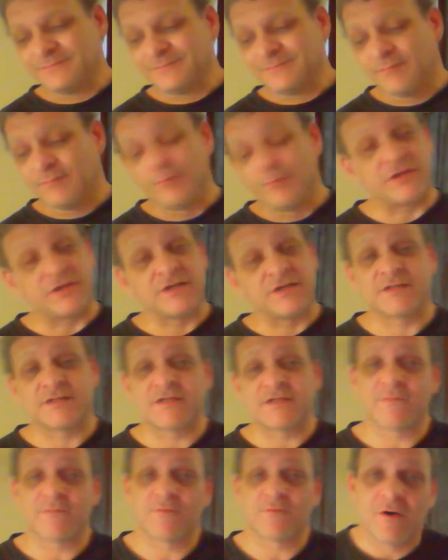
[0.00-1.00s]
but Kiss
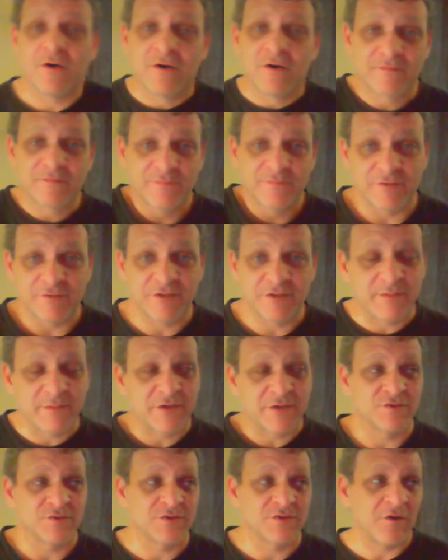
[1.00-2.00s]
That Frog, very
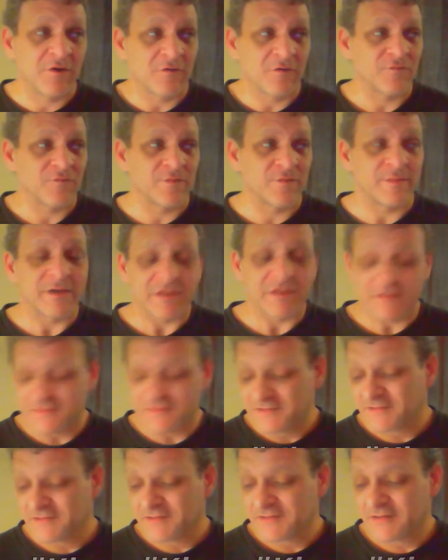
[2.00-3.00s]
special song for me.
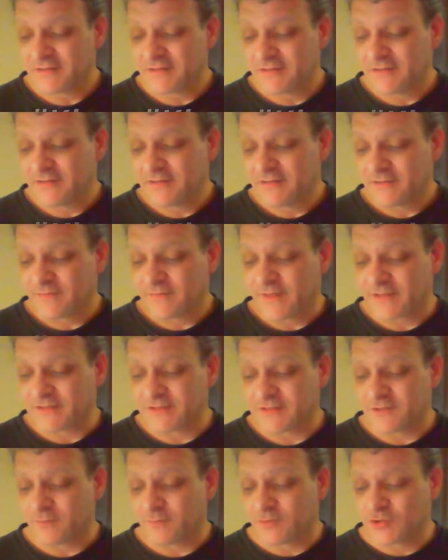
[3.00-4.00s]
That's
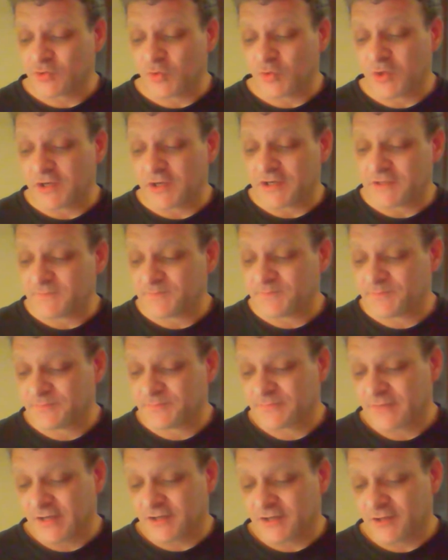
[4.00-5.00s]
at number 20.
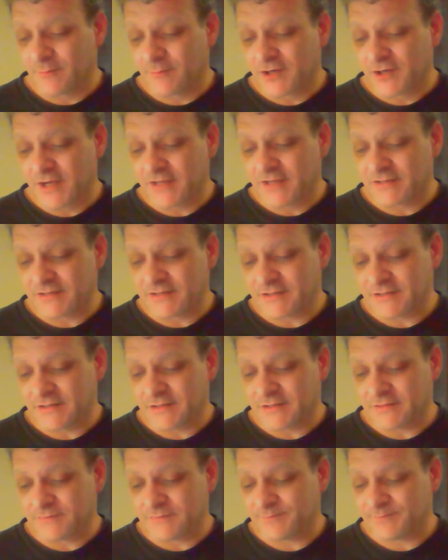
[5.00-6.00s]
At number
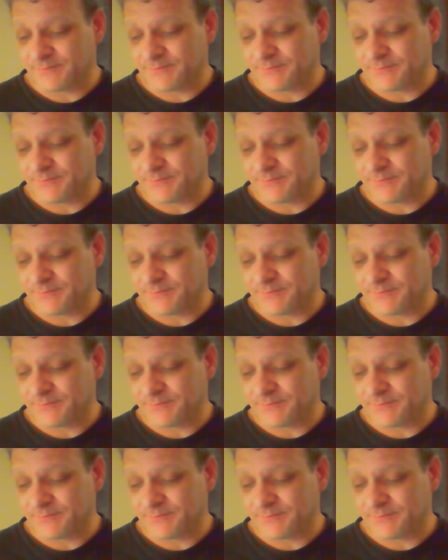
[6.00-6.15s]
19,